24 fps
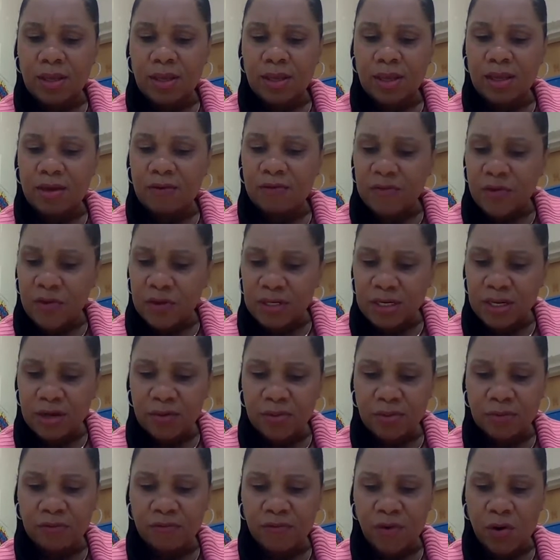If you're near
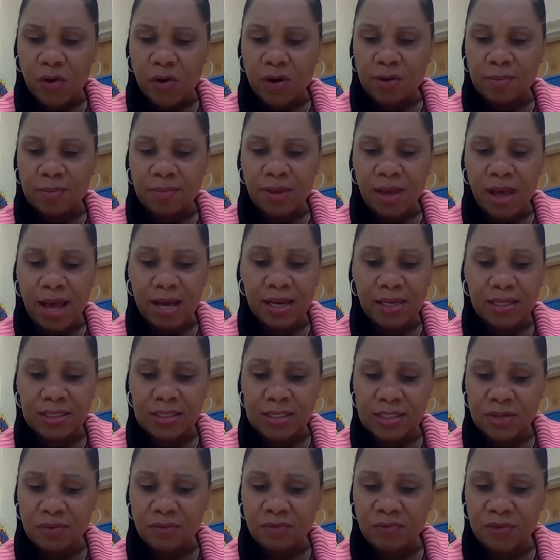the farm, I could
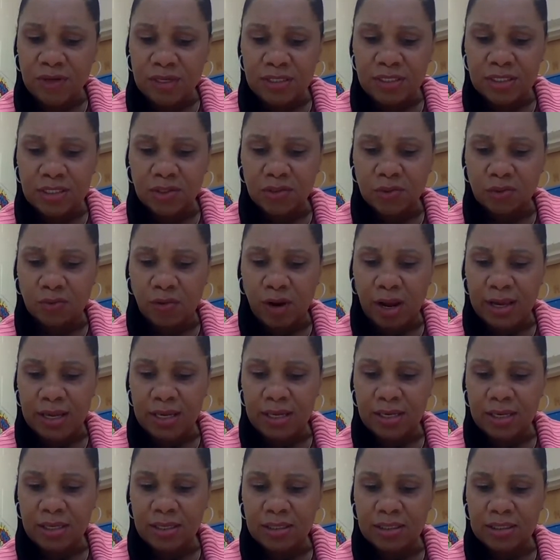still visit you,
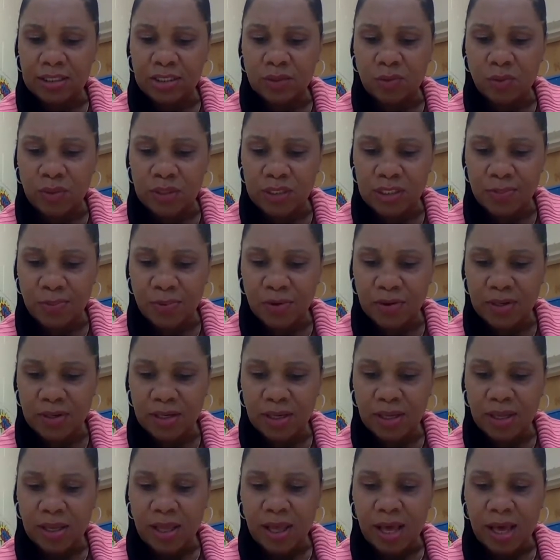right? She whispered.
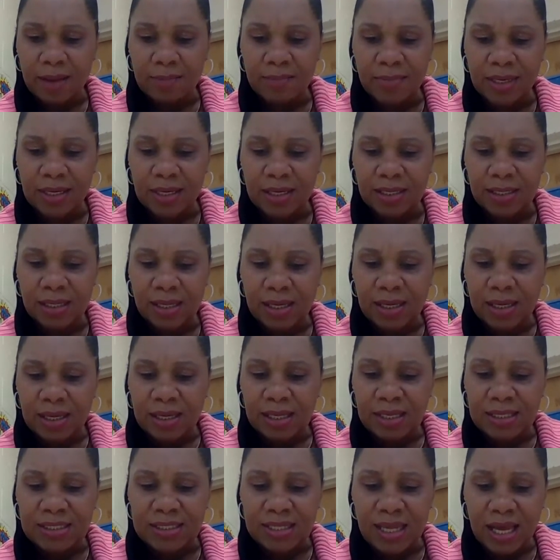I mean,
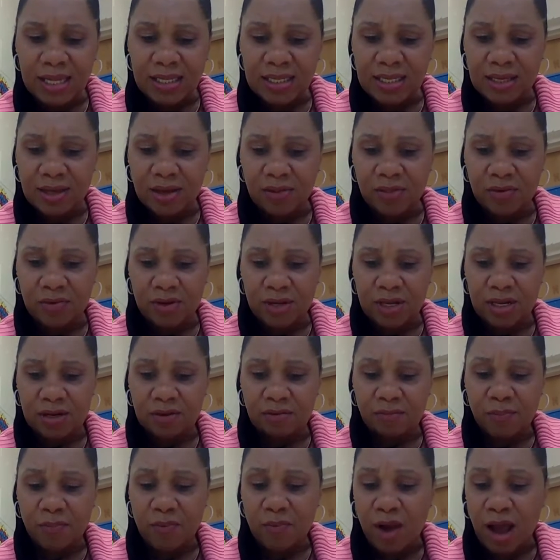it's not the other end
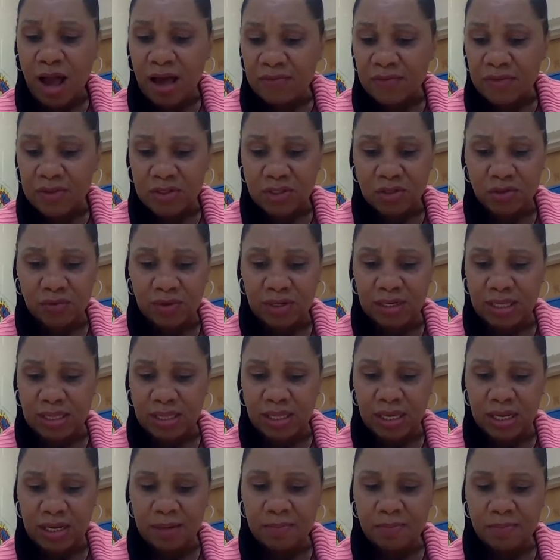of province or
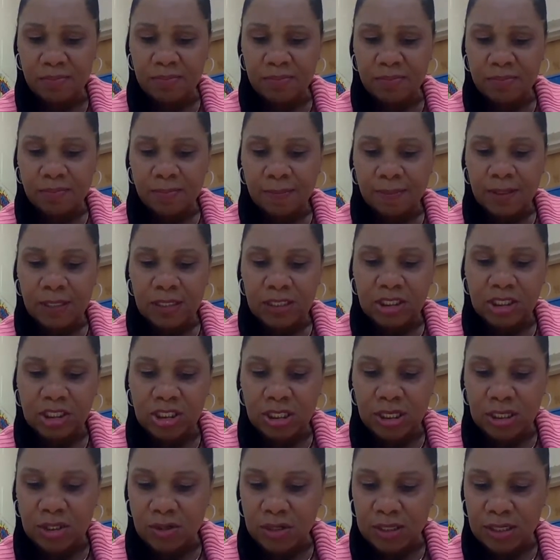anything. She
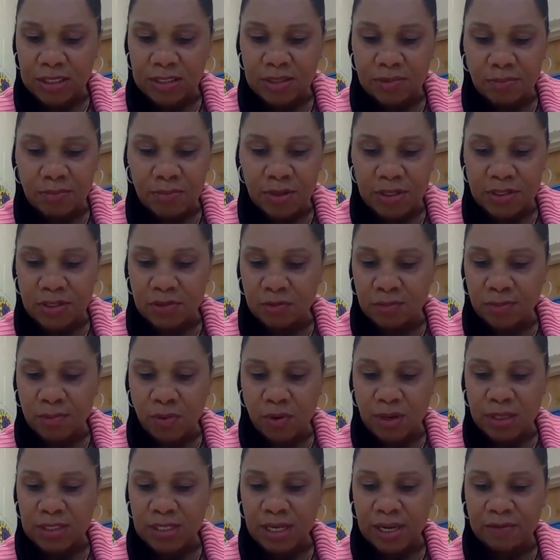looked as
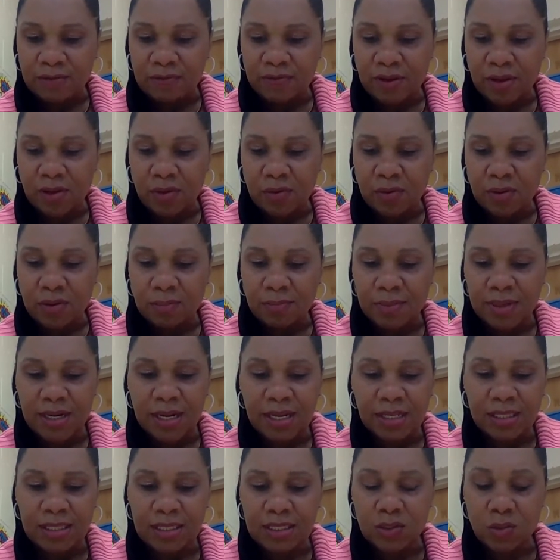miserable as I felt, but
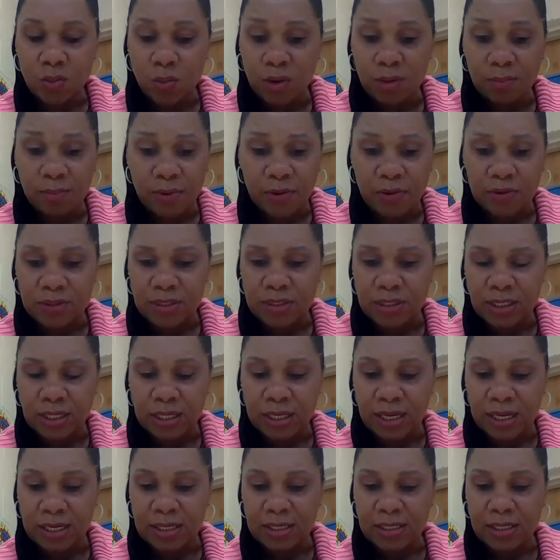at least one person in
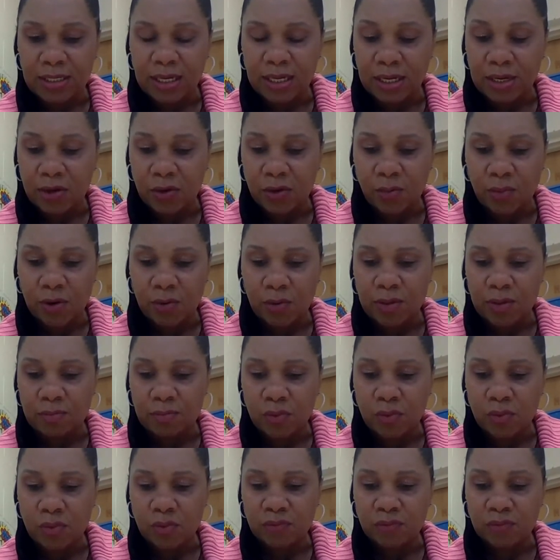Canada cared where we
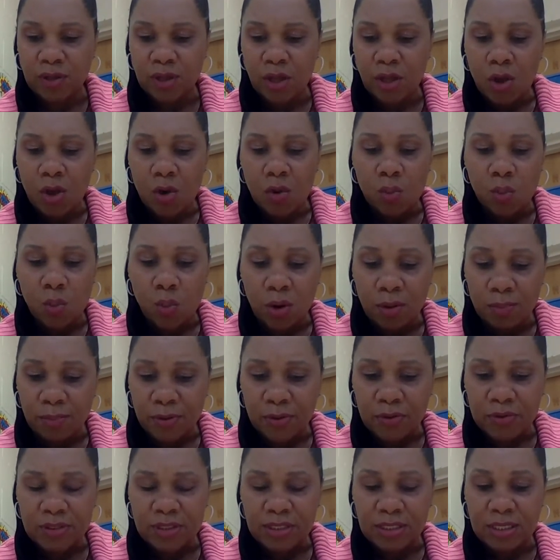moved, one
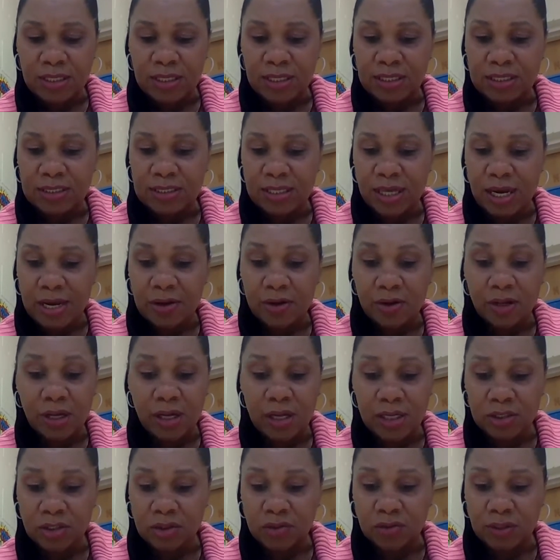person in the entire
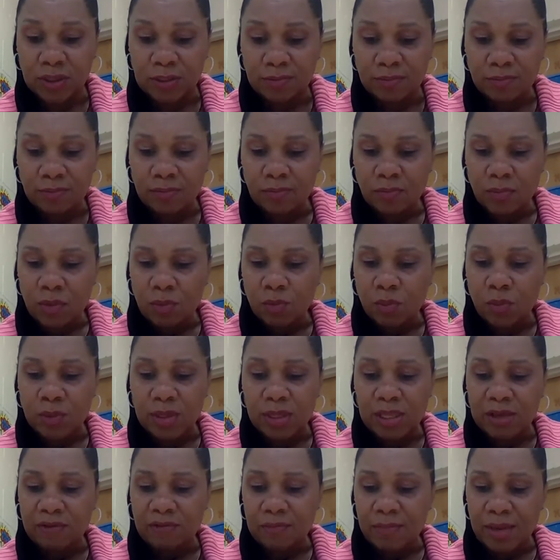country. When we
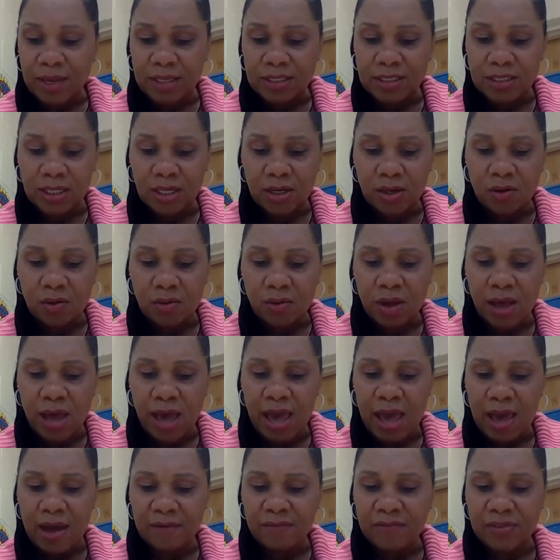left Mexico,
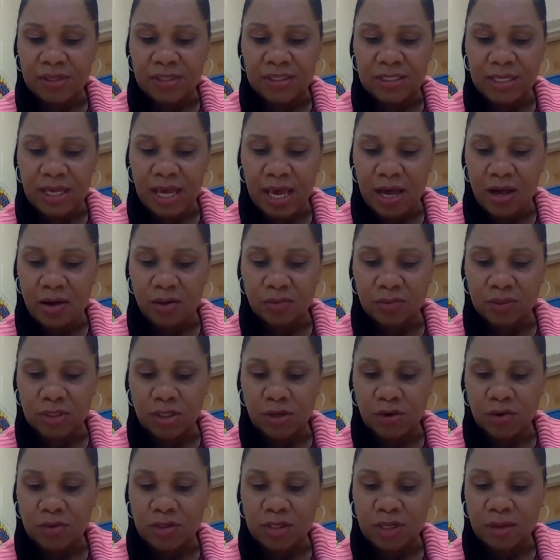half the town
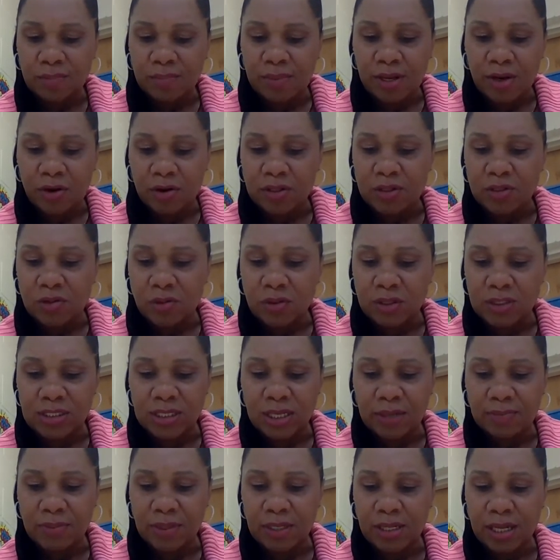turned up at our
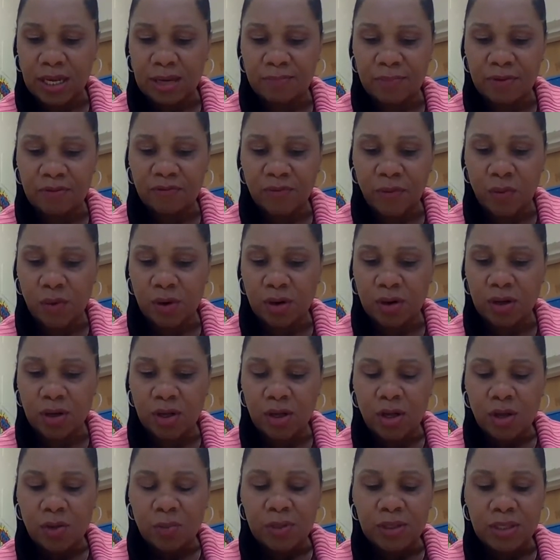doorstep the night before
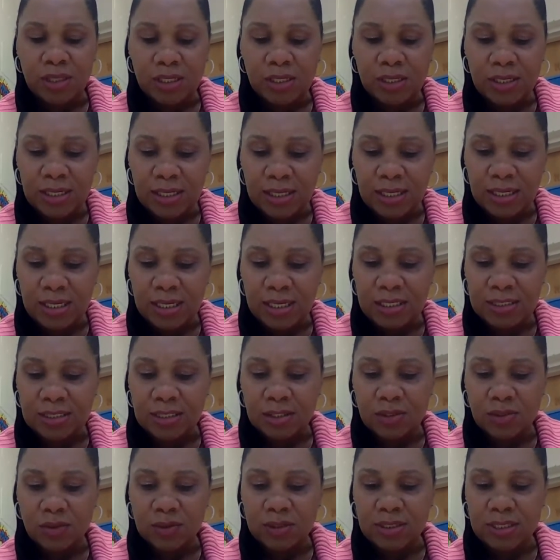with cookies
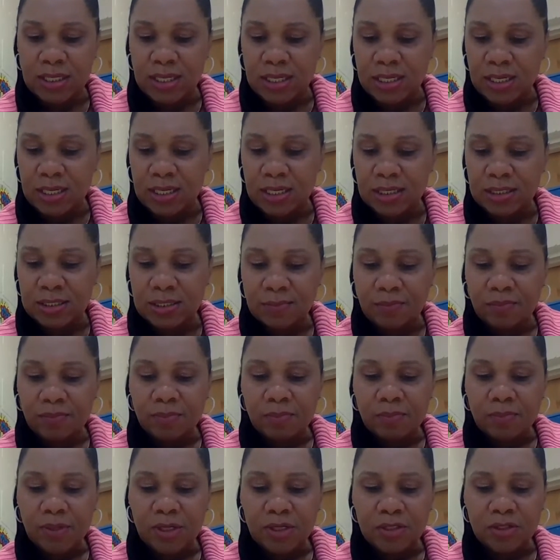and tortillas,
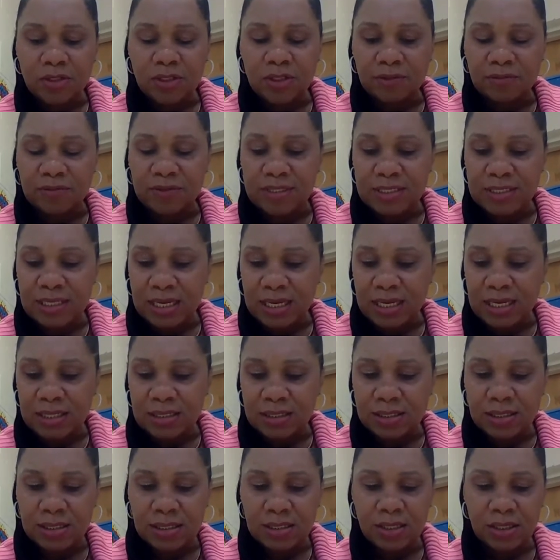pictures of
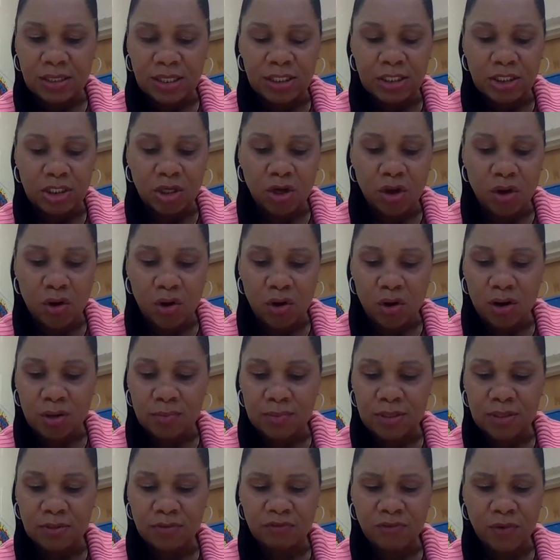saints, lucky
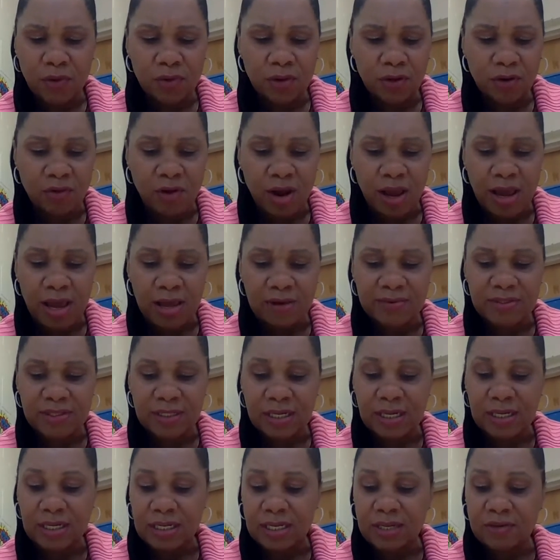charms, photographs,
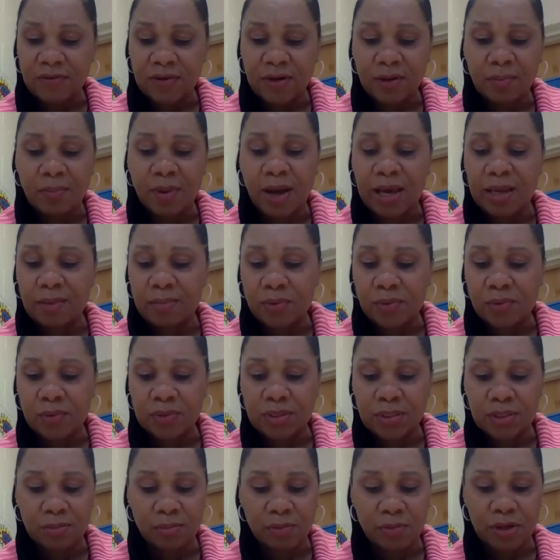and even a Bible
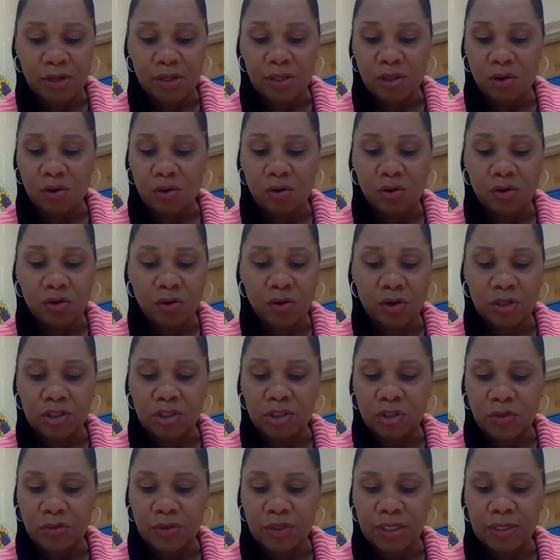to bring along on our
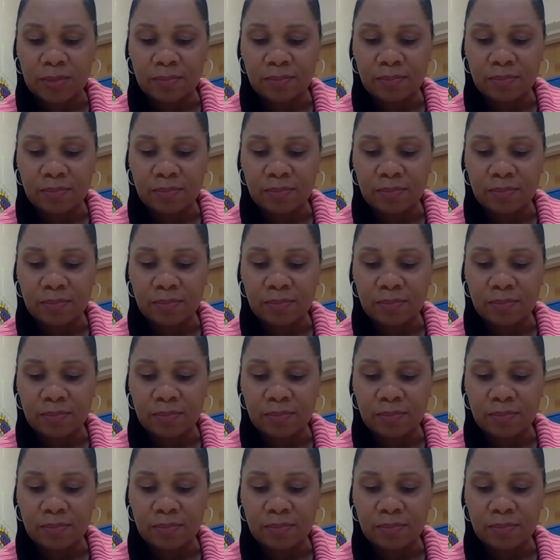journey.